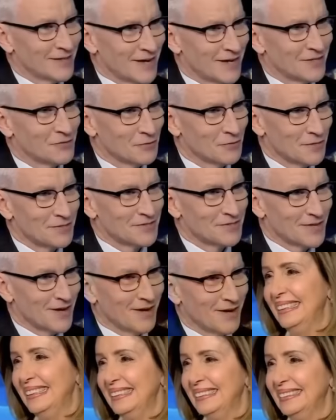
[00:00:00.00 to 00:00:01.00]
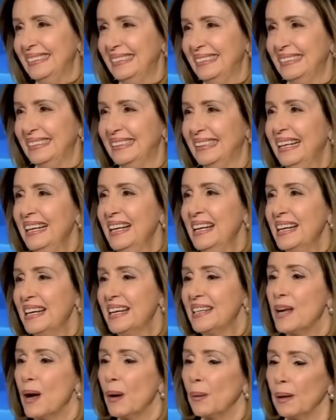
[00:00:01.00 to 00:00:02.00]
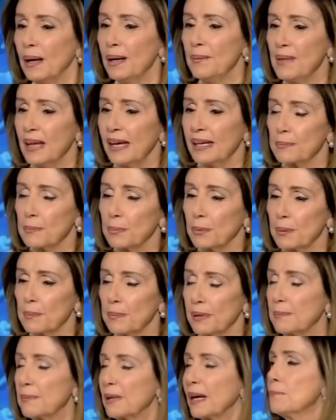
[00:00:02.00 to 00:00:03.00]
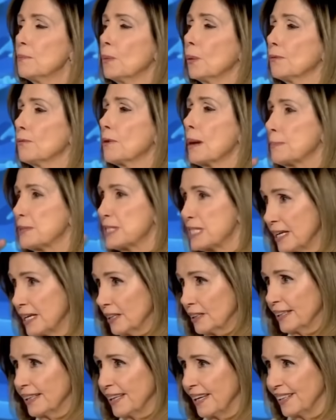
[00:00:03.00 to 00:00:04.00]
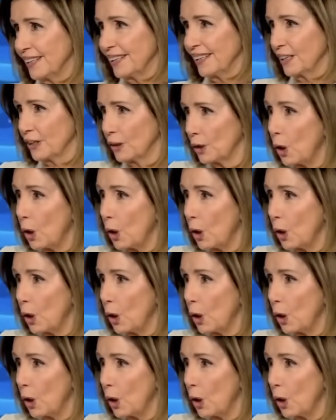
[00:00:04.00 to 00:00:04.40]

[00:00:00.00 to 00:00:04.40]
in Congress before. We have seen lizard people in Congress before. Uh, do you